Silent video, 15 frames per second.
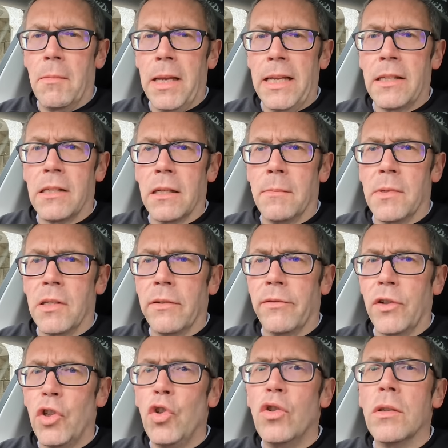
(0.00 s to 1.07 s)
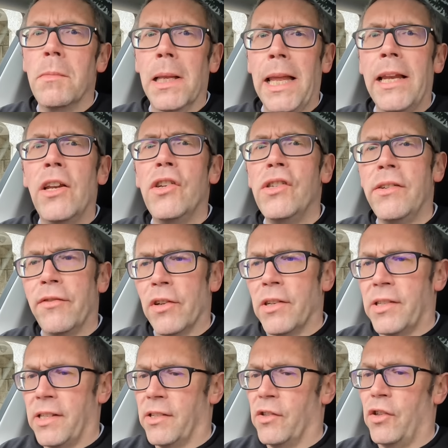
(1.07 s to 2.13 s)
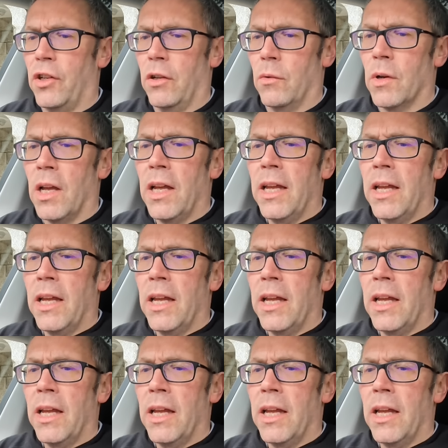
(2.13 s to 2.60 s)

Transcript: in terms of usable energy versus new,